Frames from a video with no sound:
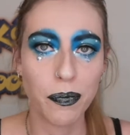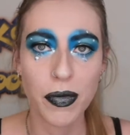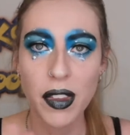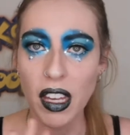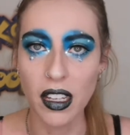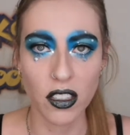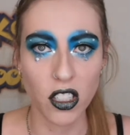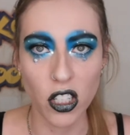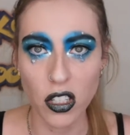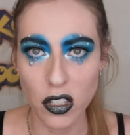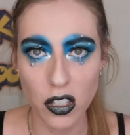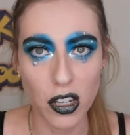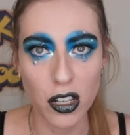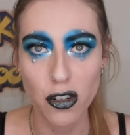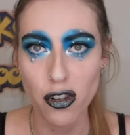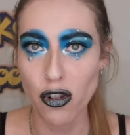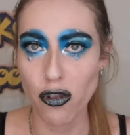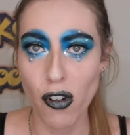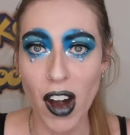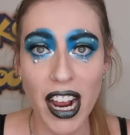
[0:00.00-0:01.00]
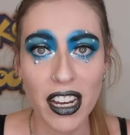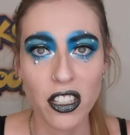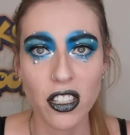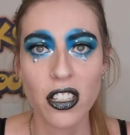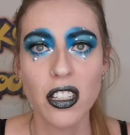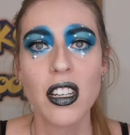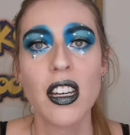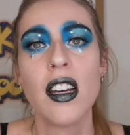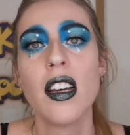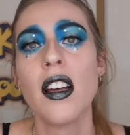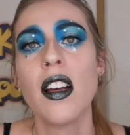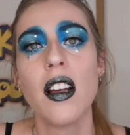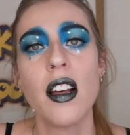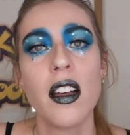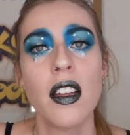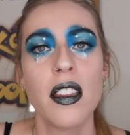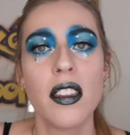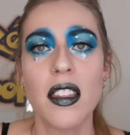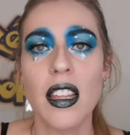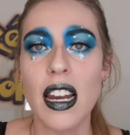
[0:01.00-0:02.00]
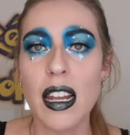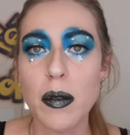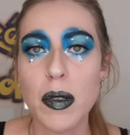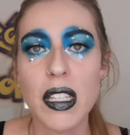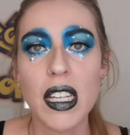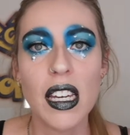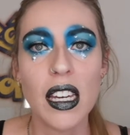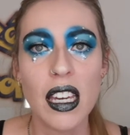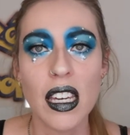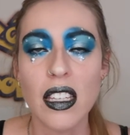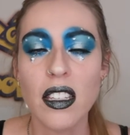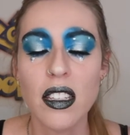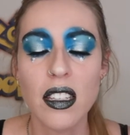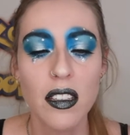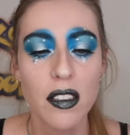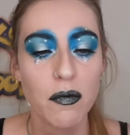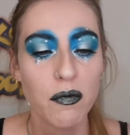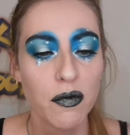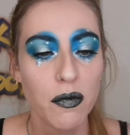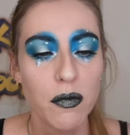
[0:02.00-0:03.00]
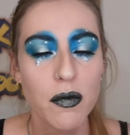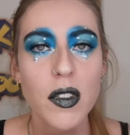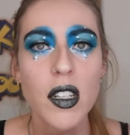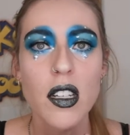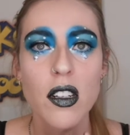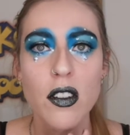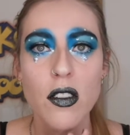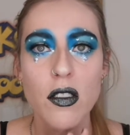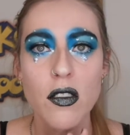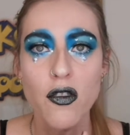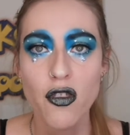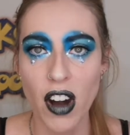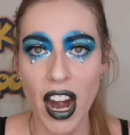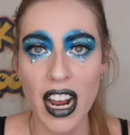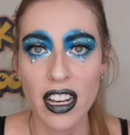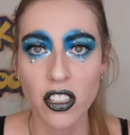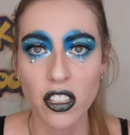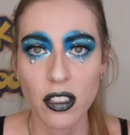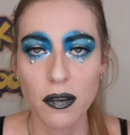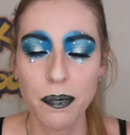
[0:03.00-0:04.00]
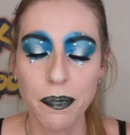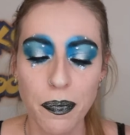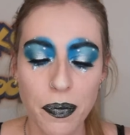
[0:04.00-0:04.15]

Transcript: It's just trash. The lipstick is trash.